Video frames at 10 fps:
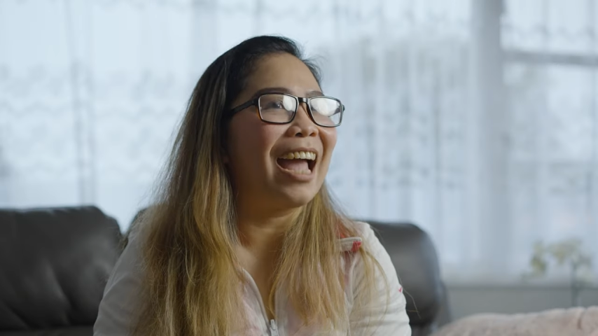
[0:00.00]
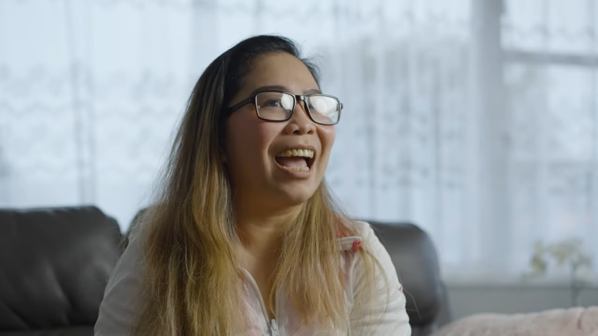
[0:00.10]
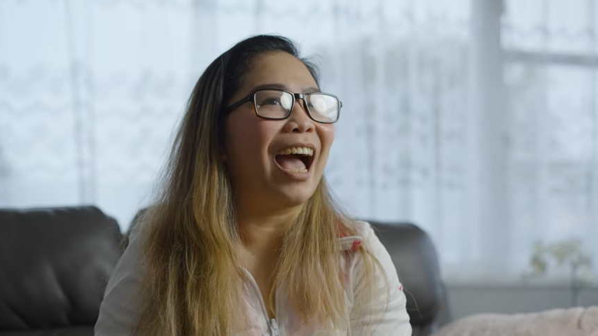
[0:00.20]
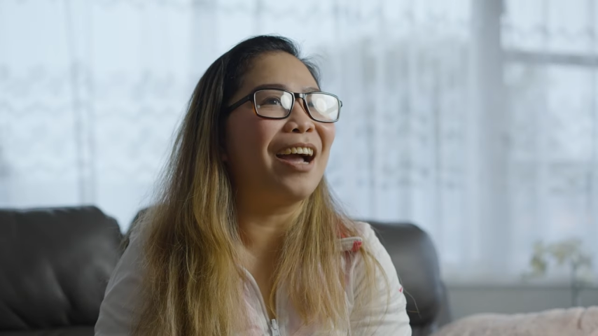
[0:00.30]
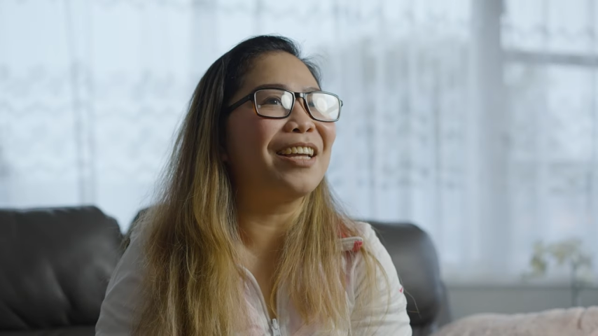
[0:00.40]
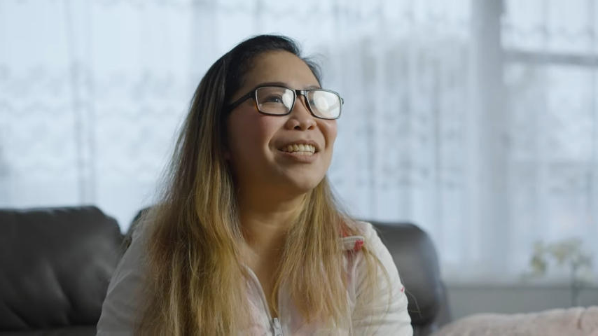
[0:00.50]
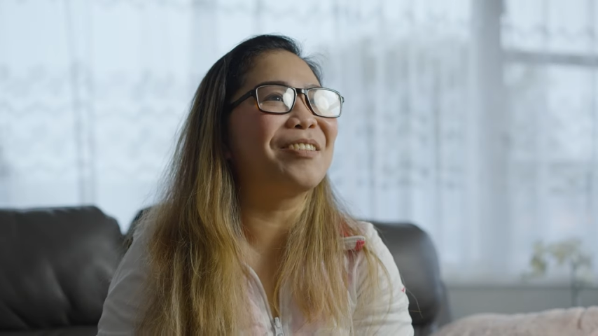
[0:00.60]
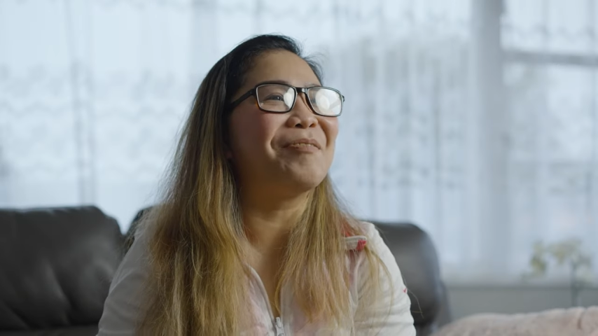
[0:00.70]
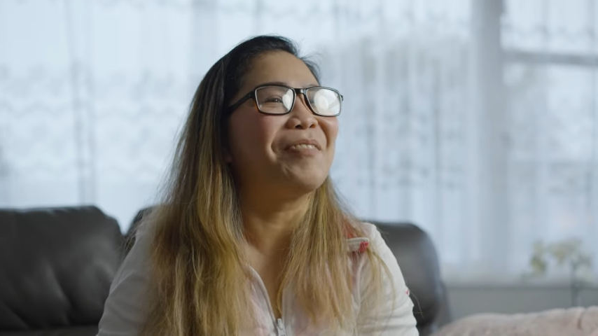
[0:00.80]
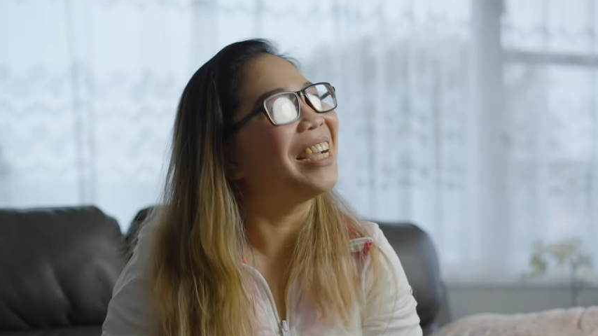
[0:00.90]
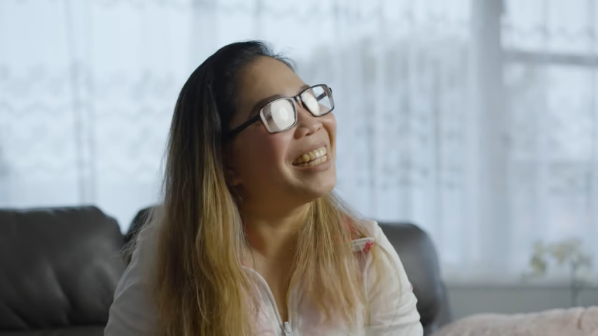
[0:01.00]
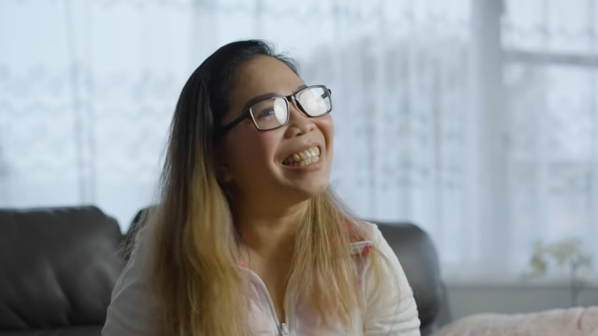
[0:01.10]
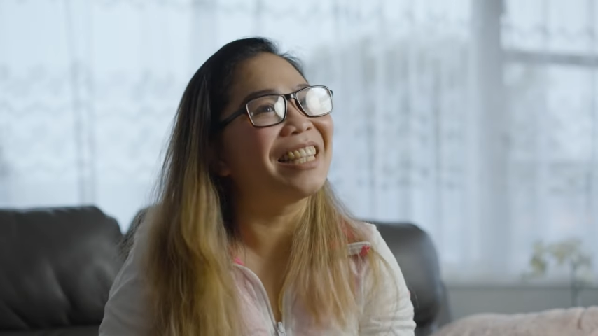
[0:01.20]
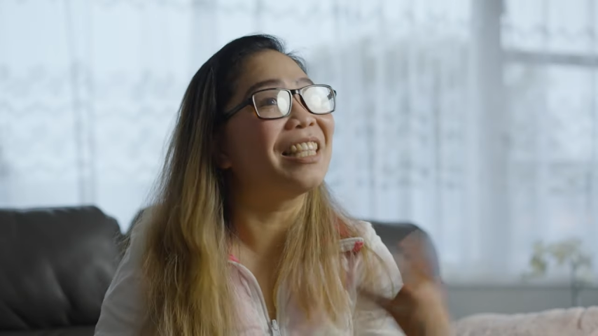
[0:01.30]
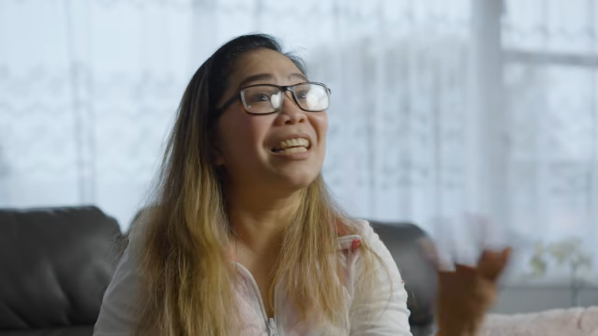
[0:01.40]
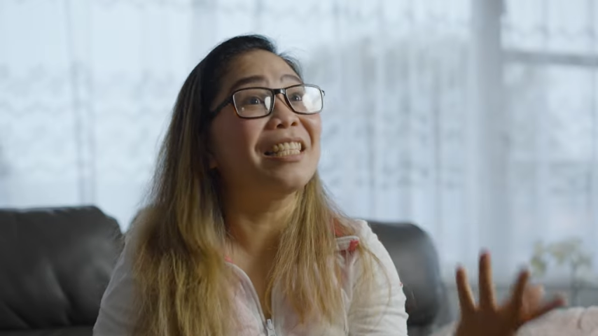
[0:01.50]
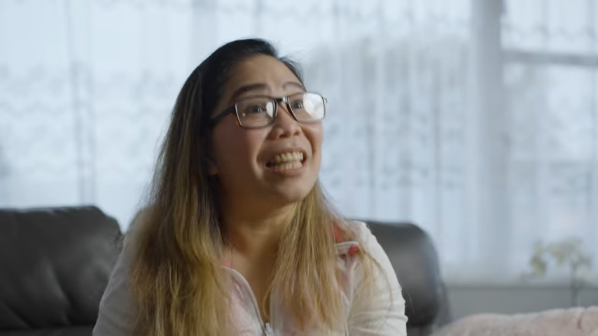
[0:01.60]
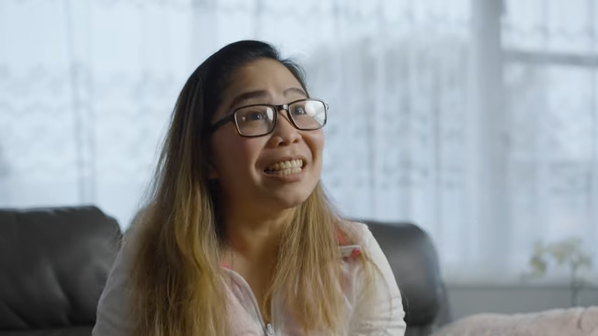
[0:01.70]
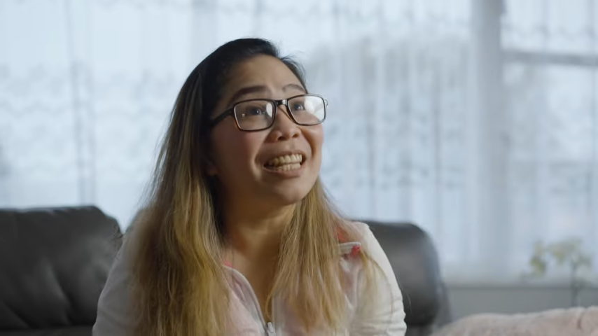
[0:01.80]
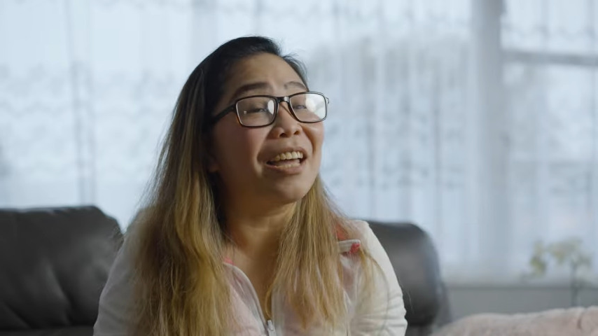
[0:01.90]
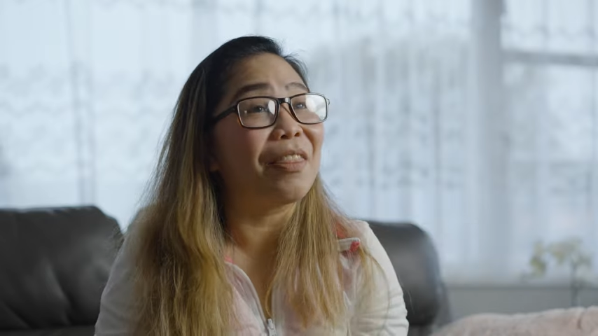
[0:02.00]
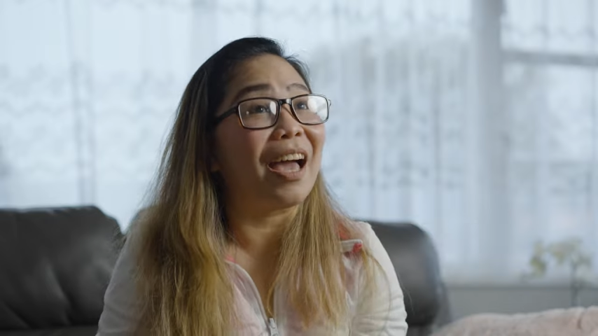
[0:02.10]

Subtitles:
Yeah, how you doing, mate? Things like